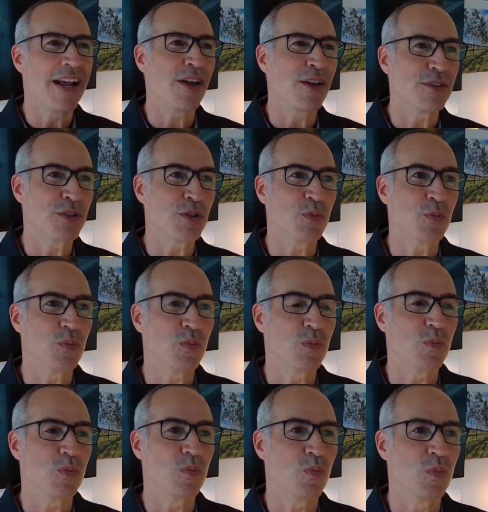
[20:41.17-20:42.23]
I also
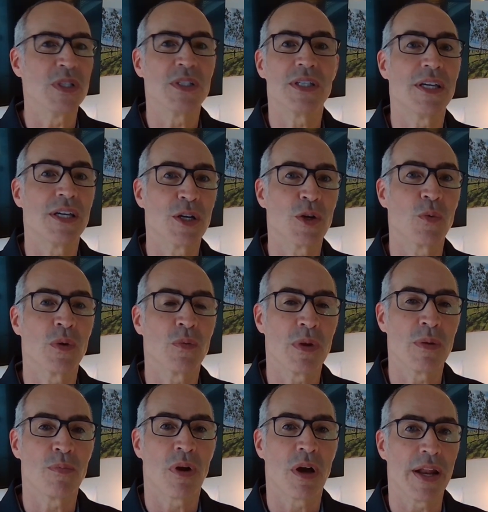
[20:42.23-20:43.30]
was here when
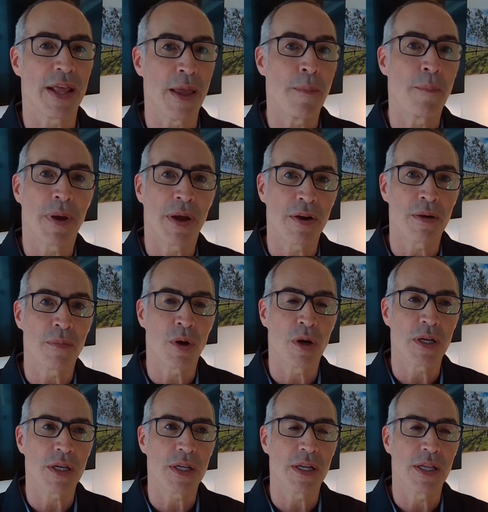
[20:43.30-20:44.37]
we brought Empire to
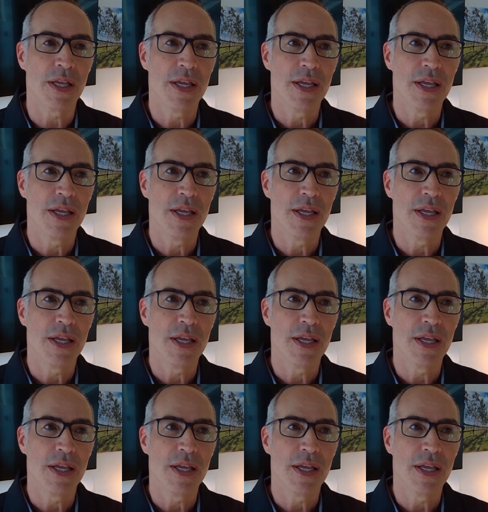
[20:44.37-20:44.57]
market.